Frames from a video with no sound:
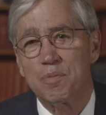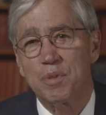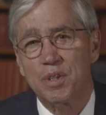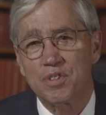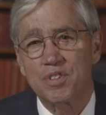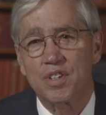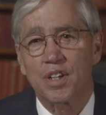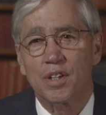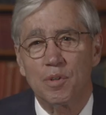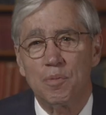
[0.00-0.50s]
to be a
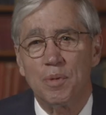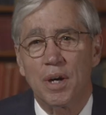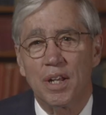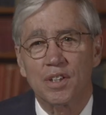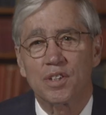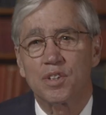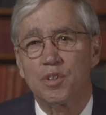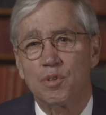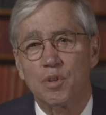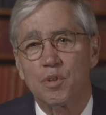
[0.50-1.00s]
single
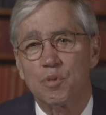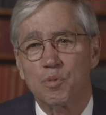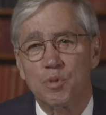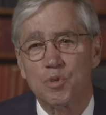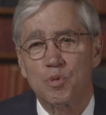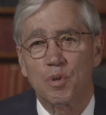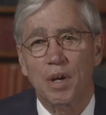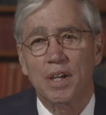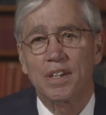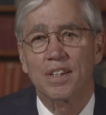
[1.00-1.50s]
molecule that
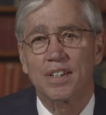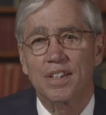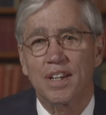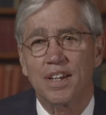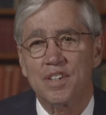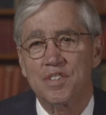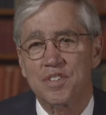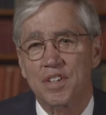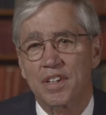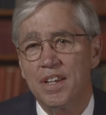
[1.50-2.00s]
was
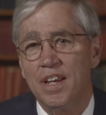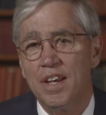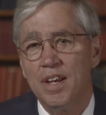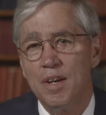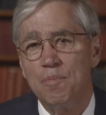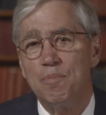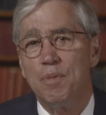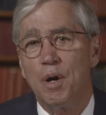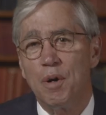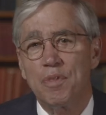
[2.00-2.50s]
recognizing
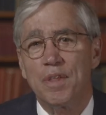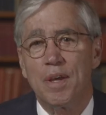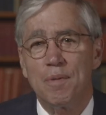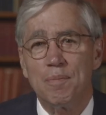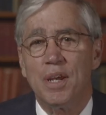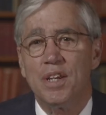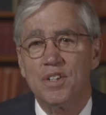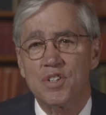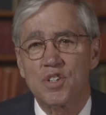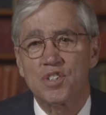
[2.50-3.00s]
both
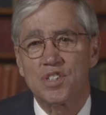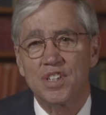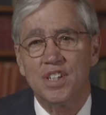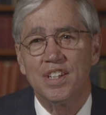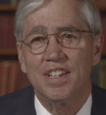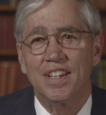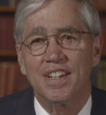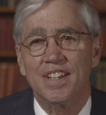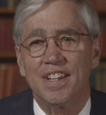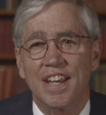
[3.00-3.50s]

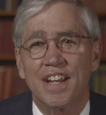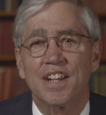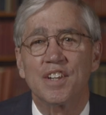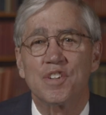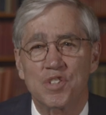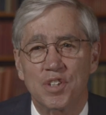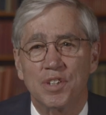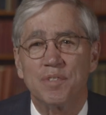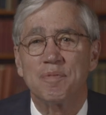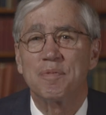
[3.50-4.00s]
MHC and
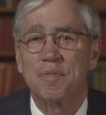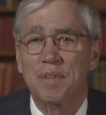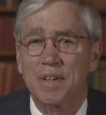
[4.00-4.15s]
antigen.